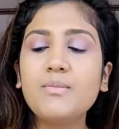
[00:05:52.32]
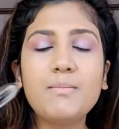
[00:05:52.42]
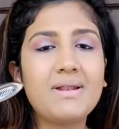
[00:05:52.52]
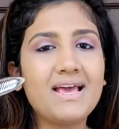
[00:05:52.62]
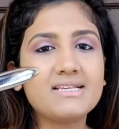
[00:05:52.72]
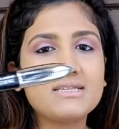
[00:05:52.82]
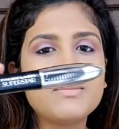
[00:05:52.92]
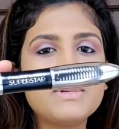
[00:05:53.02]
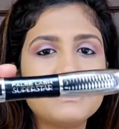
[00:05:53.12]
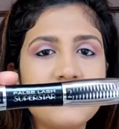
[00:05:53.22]
I'm applying
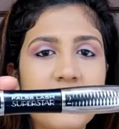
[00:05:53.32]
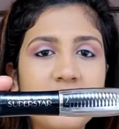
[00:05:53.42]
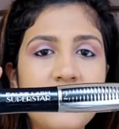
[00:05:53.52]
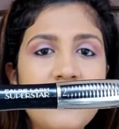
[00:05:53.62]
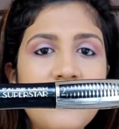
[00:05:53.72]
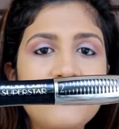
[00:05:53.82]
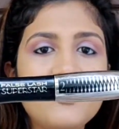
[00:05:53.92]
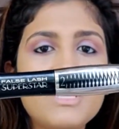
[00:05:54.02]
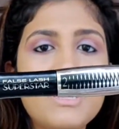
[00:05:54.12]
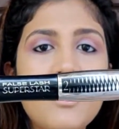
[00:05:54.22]
some mascara, and
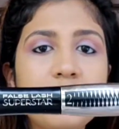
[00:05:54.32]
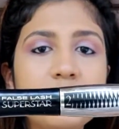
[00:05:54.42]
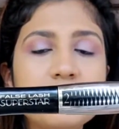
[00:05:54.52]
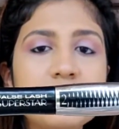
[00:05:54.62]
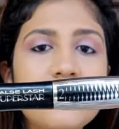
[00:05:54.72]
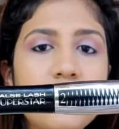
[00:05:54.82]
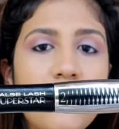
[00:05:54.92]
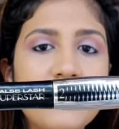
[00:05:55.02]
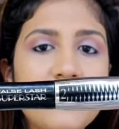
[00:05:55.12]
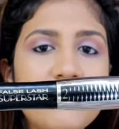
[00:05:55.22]
for that I'm using the
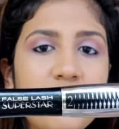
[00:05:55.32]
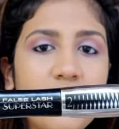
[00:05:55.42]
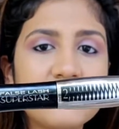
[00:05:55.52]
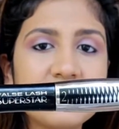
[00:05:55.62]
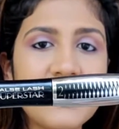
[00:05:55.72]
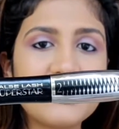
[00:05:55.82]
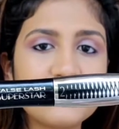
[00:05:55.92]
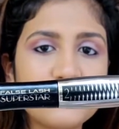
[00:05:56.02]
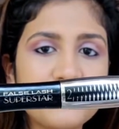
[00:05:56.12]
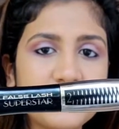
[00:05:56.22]
L'Oreal False Lash
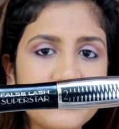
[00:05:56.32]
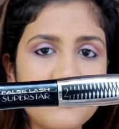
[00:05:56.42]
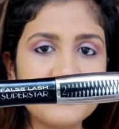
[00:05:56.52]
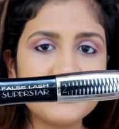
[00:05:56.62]
Superstar